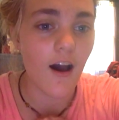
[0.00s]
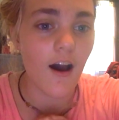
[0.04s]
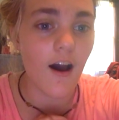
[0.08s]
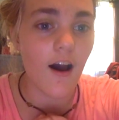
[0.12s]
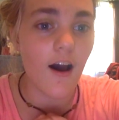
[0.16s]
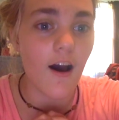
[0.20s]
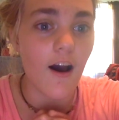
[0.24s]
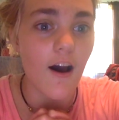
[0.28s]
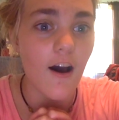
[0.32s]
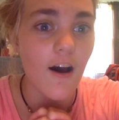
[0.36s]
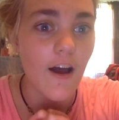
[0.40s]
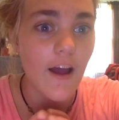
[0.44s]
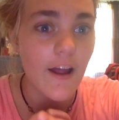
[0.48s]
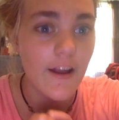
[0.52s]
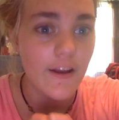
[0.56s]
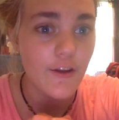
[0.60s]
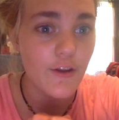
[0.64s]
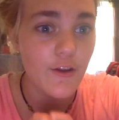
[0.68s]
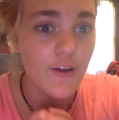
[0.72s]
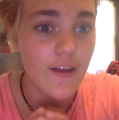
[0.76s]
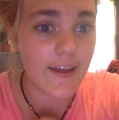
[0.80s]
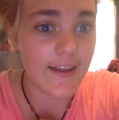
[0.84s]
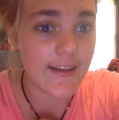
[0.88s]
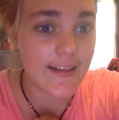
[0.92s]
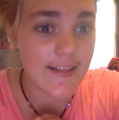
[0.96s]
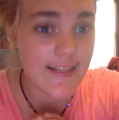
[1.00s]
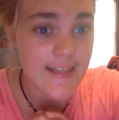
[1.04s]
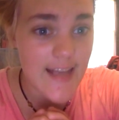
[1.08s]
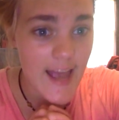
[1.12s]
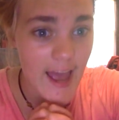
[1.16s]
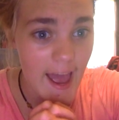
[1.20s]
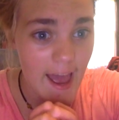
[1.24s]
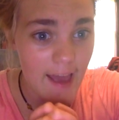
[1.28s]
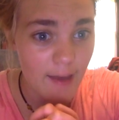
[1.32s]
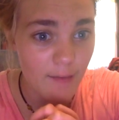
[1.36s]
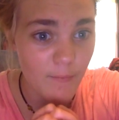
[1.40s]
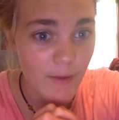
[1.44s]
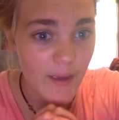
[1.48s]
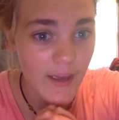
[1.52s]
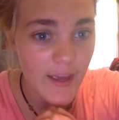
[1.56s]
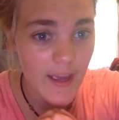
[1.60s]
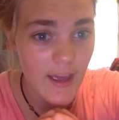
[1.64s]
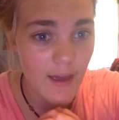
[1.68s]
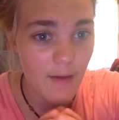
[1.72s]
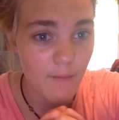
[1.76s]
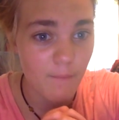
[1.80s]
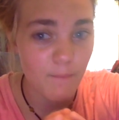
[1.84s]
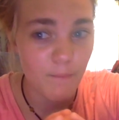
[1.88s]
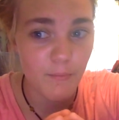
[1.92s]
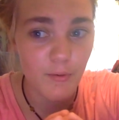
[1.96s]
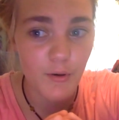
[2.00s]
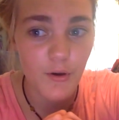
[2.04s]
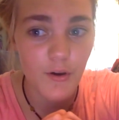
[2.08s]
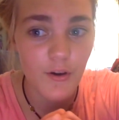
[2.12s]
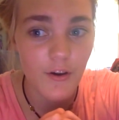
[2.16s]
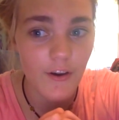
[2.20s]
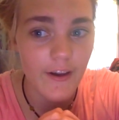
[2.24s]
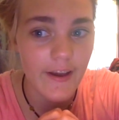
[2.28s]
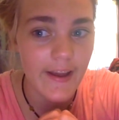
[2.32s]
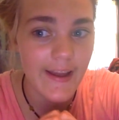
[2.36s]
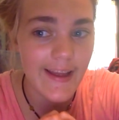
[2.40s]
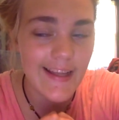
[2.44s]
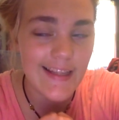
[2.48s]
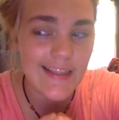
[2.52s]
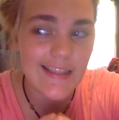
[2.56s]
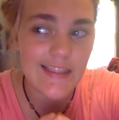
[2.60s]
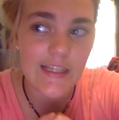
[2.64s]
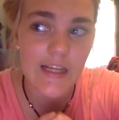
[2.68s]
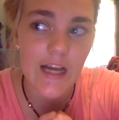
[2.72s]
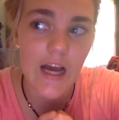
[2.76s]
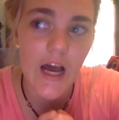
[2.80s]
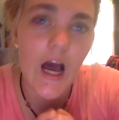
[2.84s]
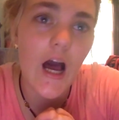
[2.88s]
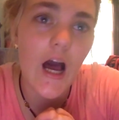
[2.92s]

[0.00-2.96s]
and you can tag me and put,